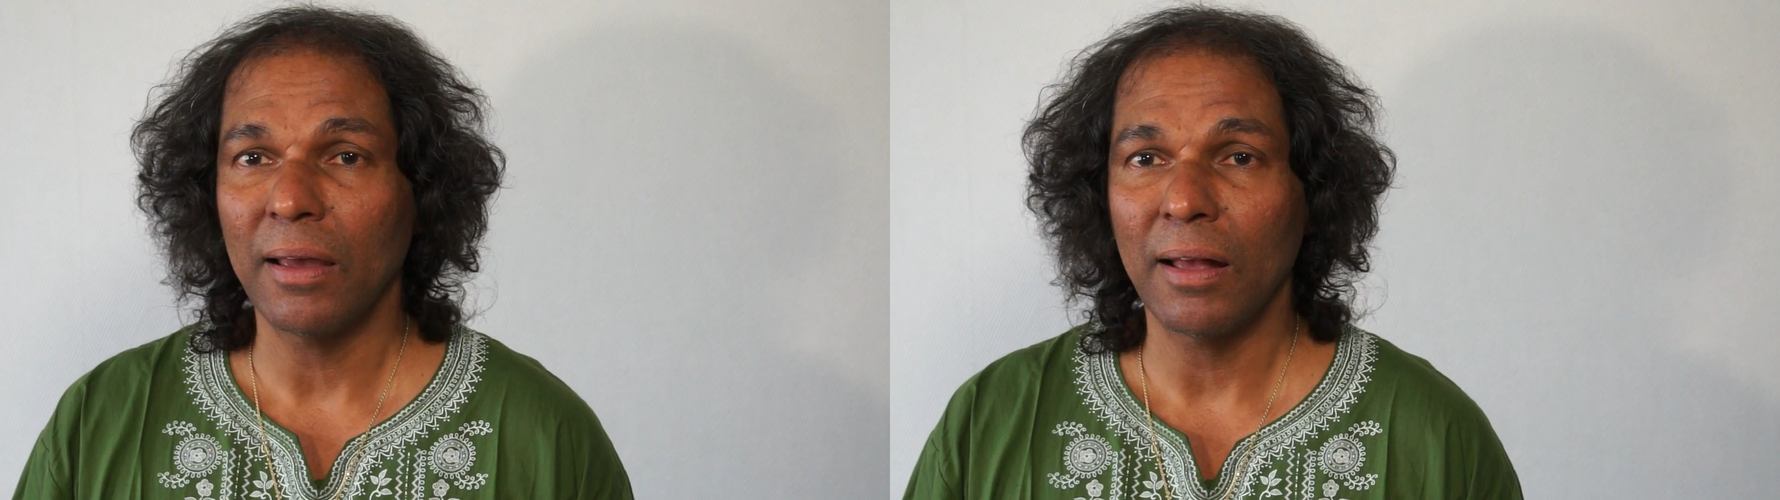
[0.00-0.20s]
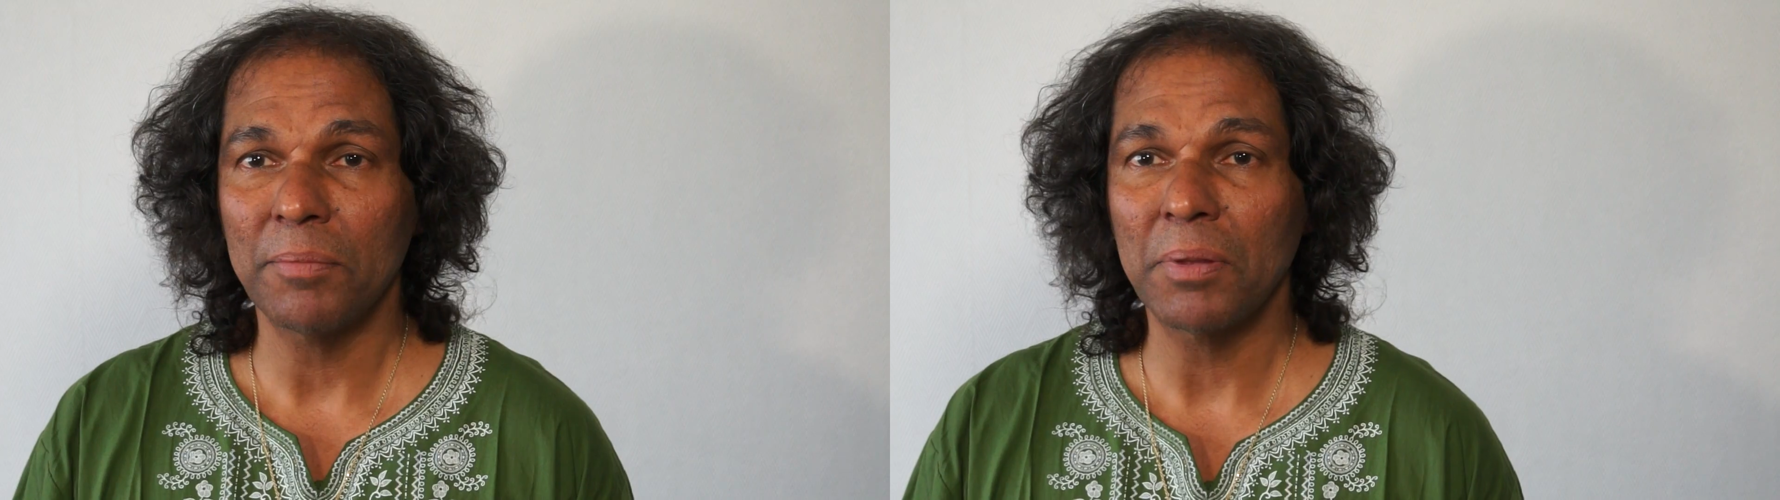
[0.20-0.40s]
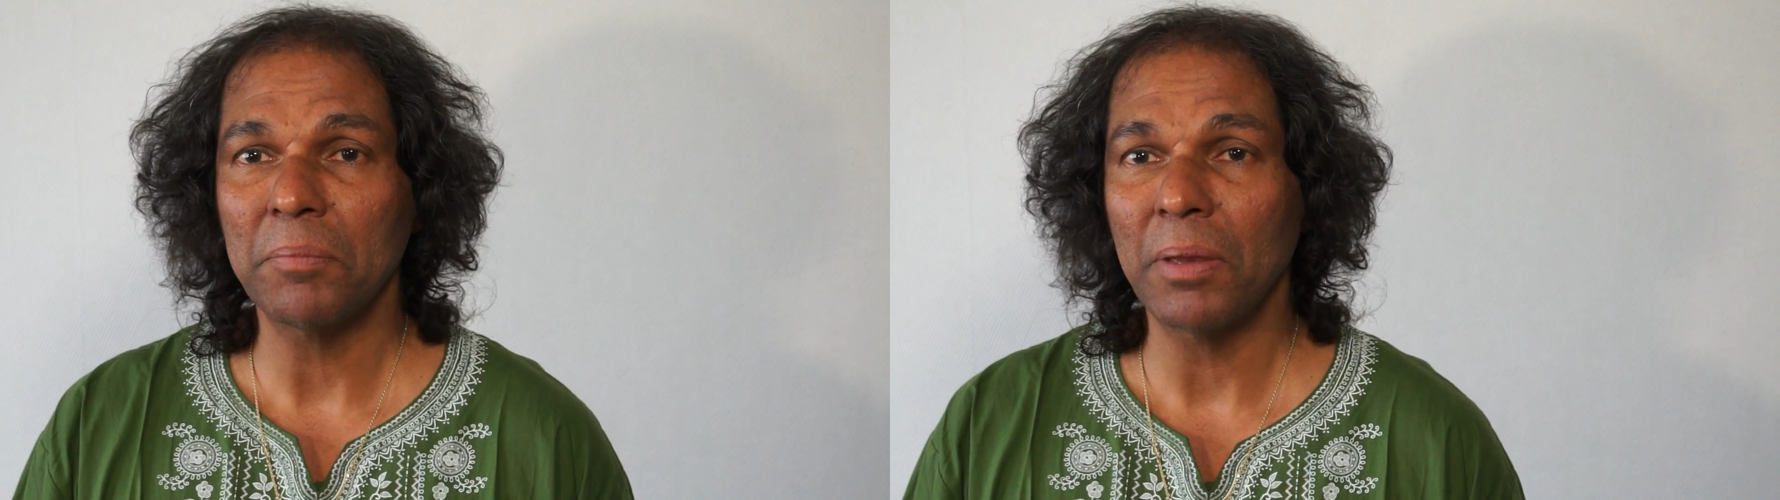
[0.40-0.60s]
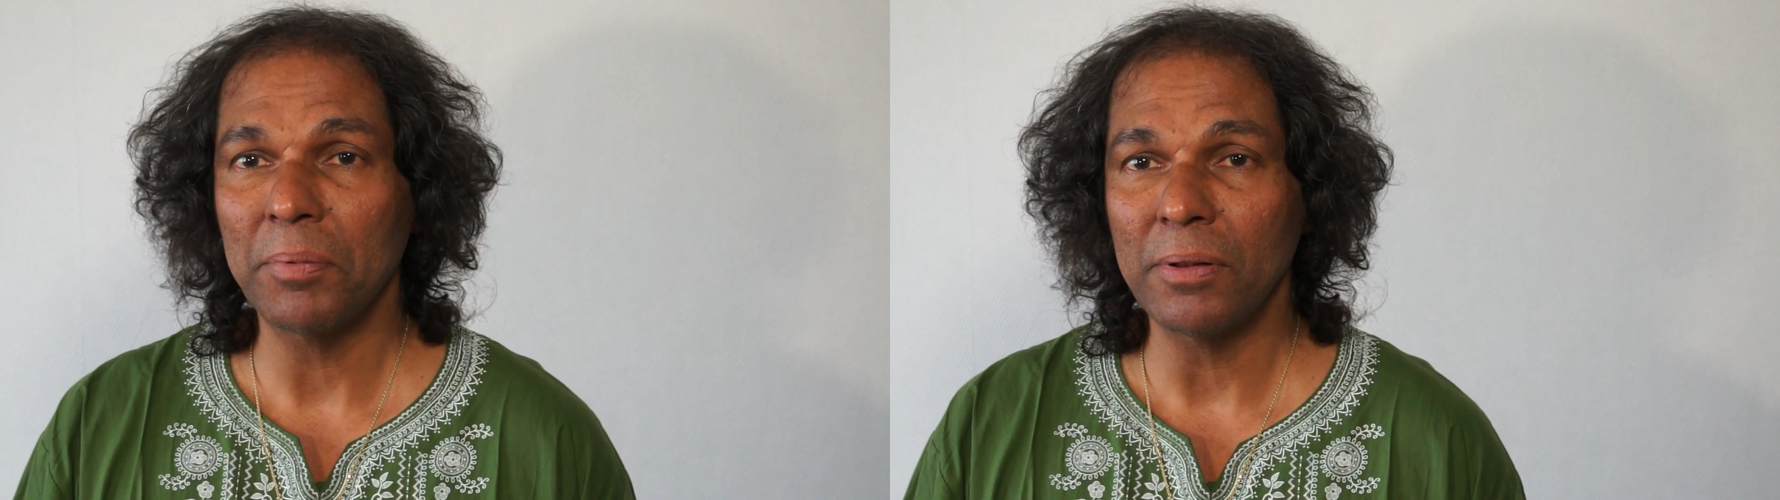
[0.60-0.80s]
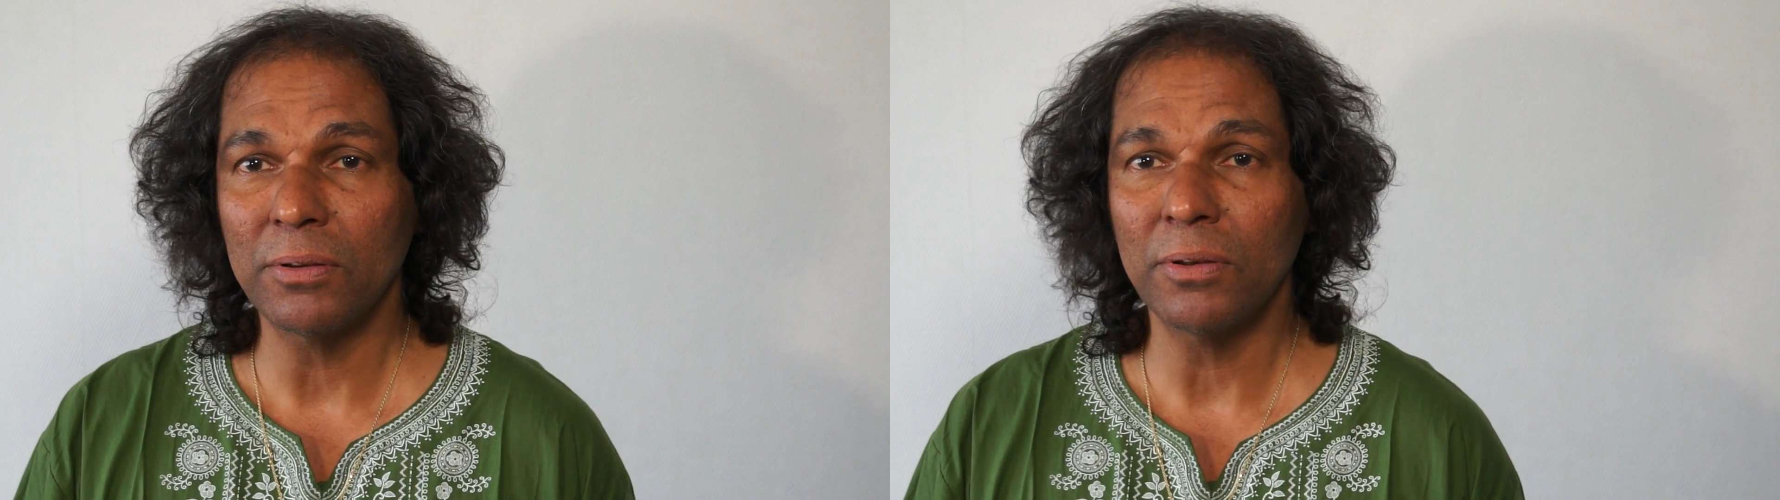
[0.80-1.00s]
helping people to